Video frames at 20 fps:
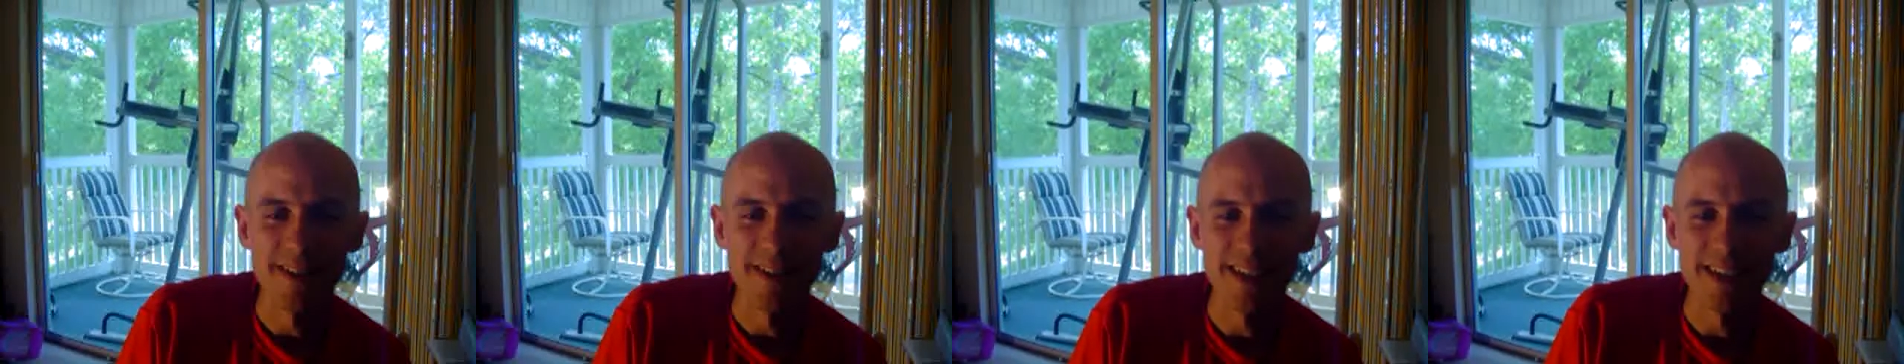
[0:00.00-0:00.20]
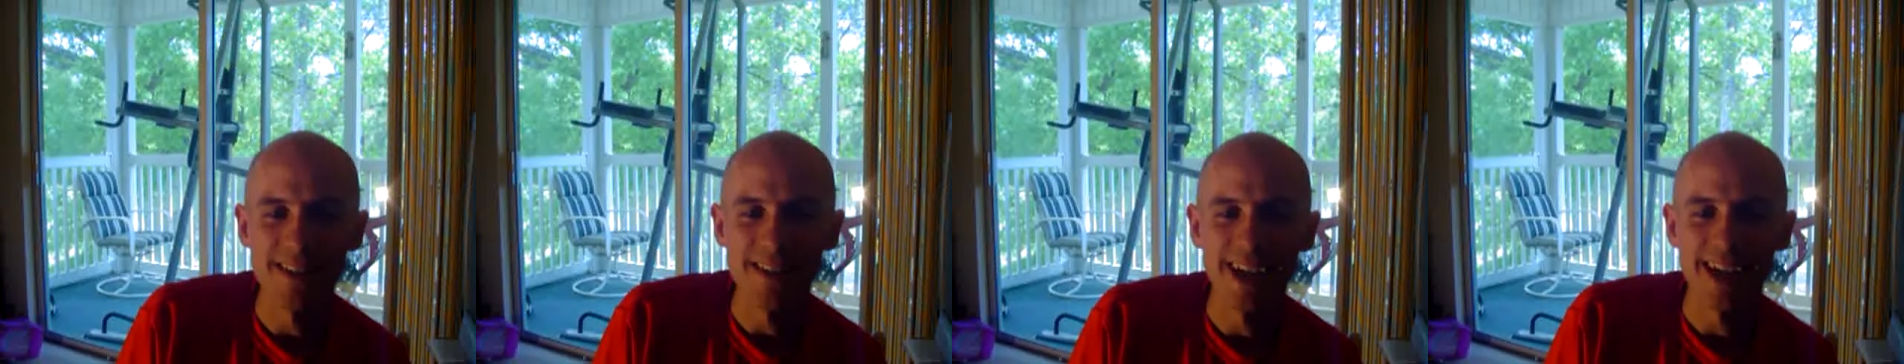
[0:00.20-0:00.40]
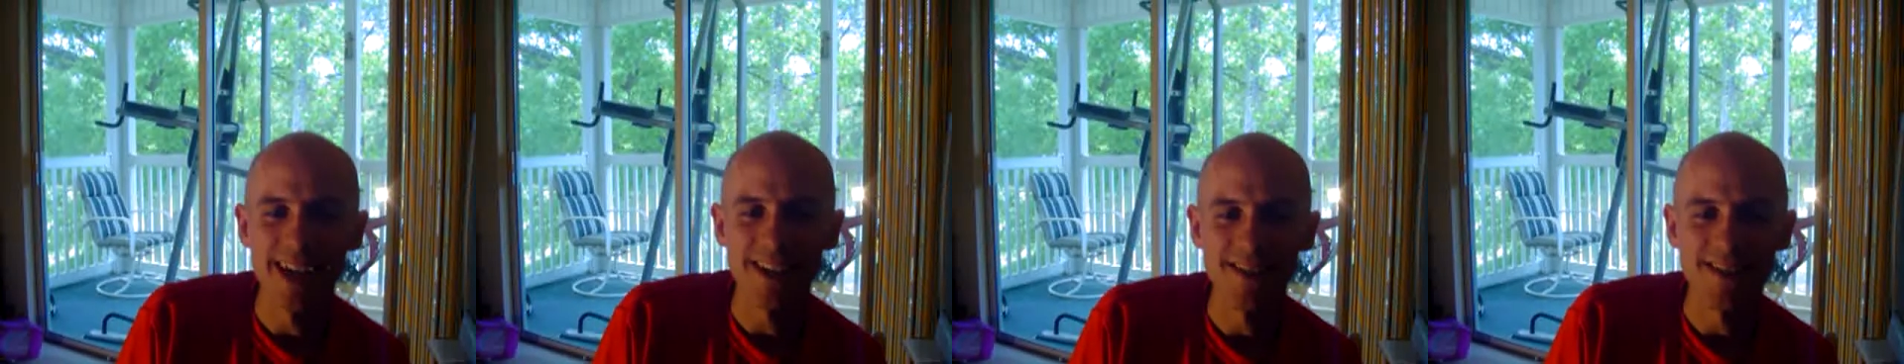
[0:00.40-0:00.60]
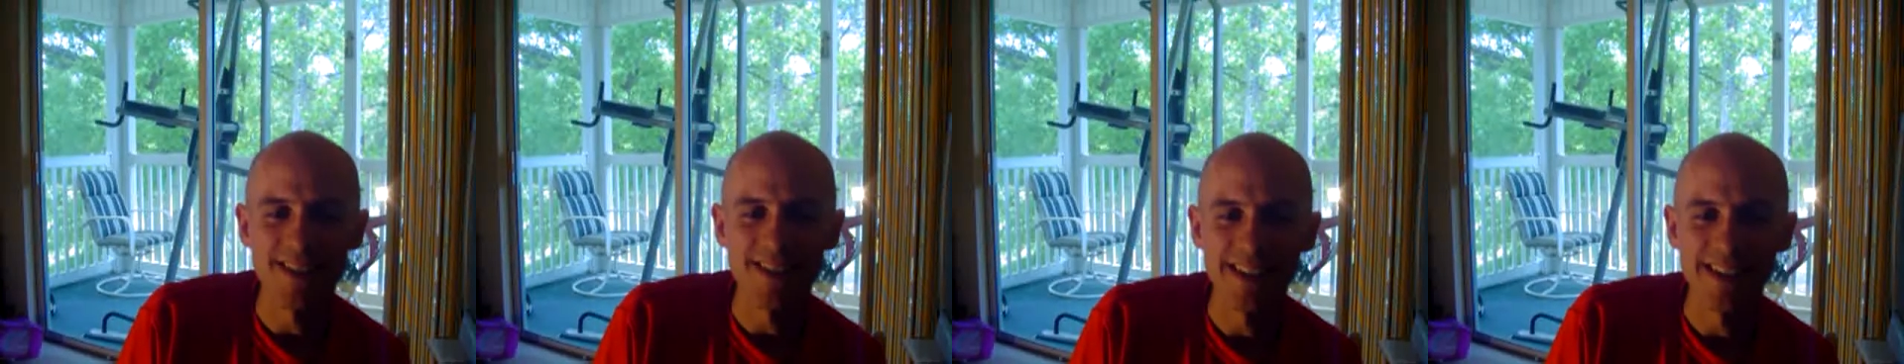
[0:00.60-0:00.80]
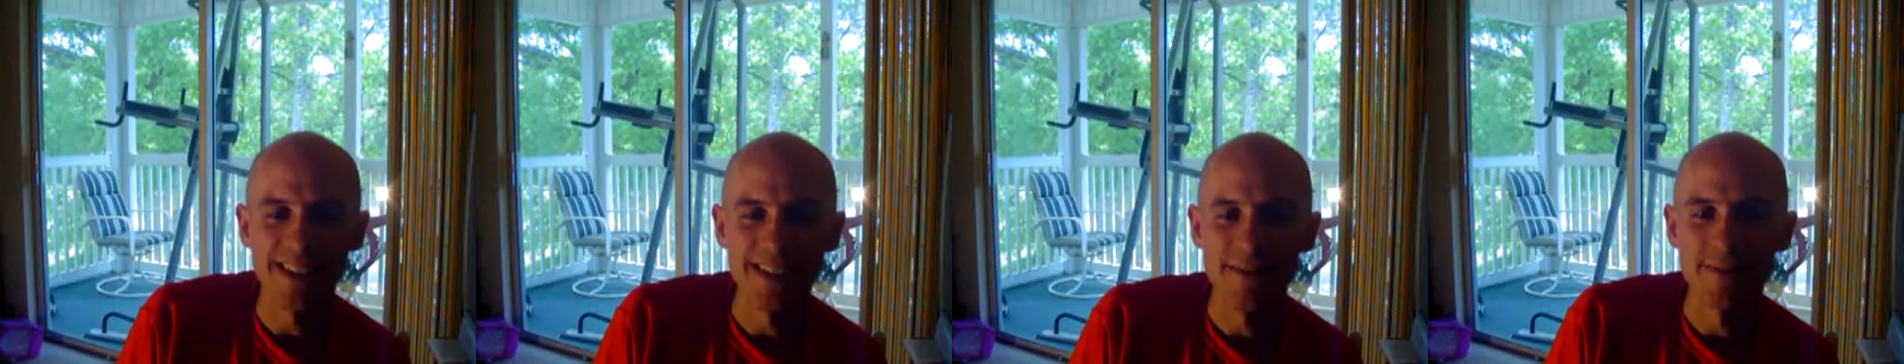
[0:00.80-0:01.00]
is
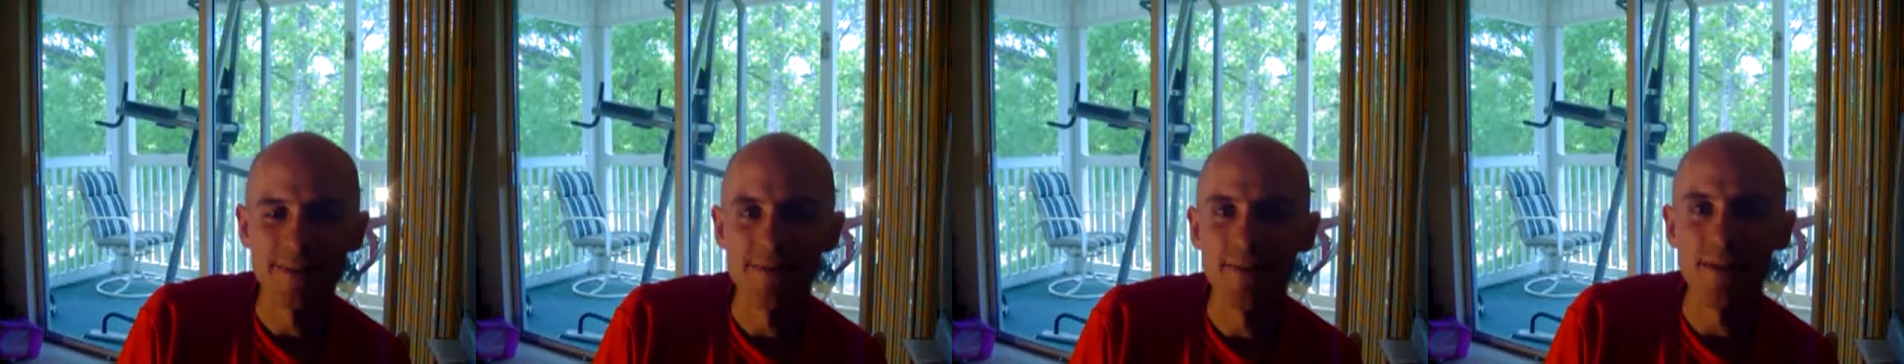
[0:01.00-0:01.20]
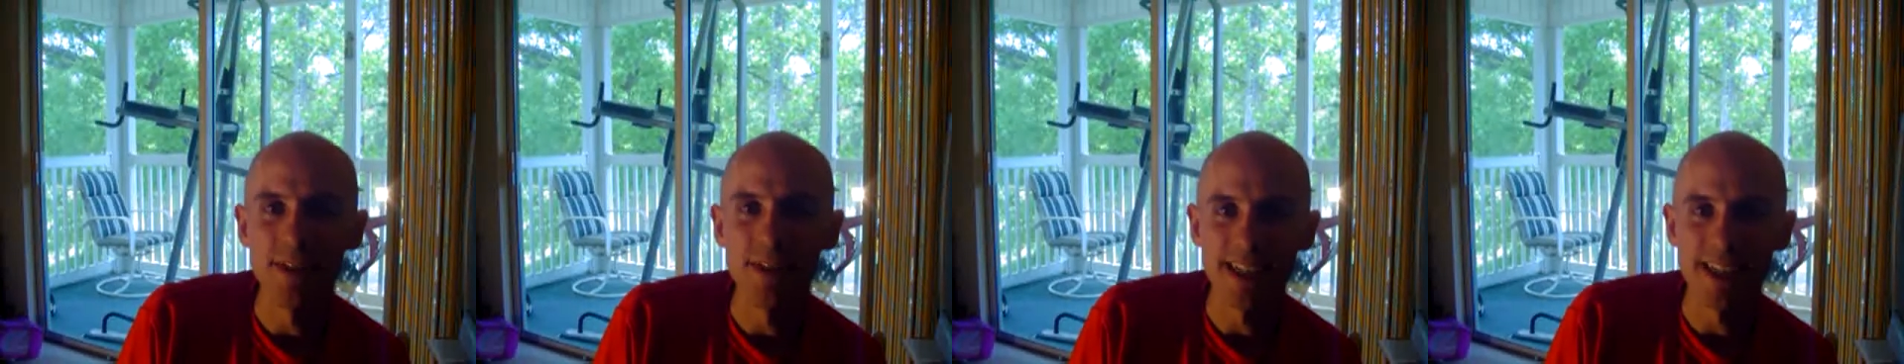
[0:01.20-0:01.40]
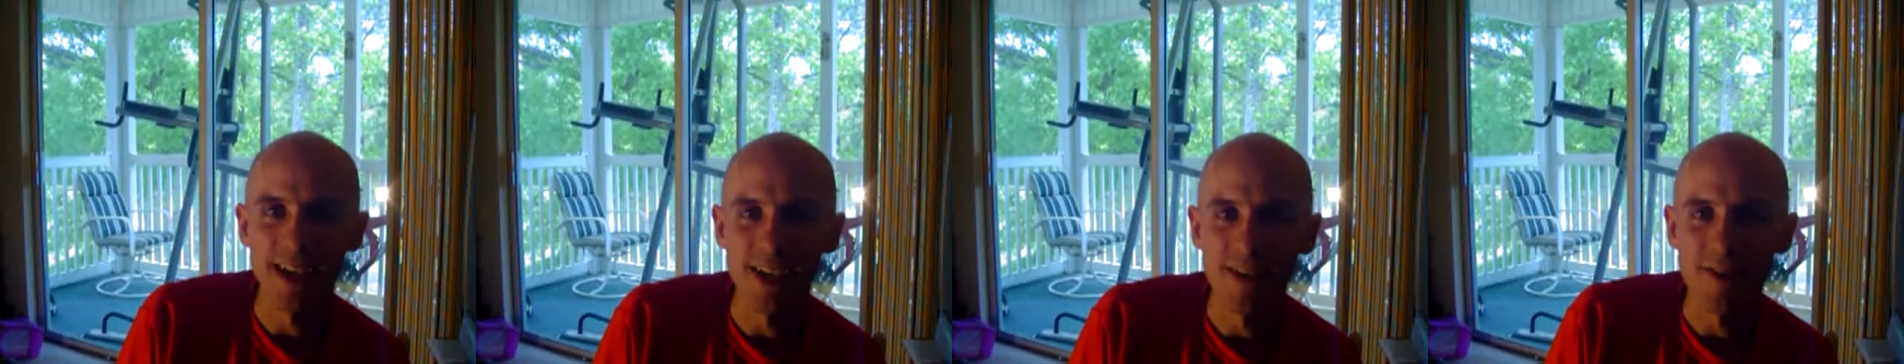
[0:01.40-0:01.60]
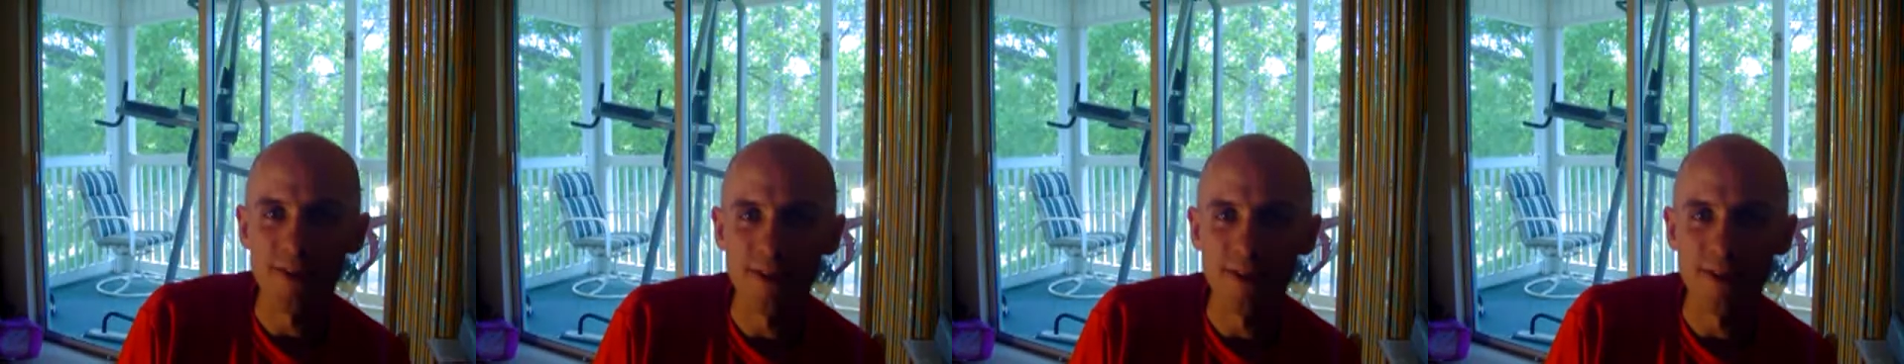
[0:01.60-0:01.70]
actually retailed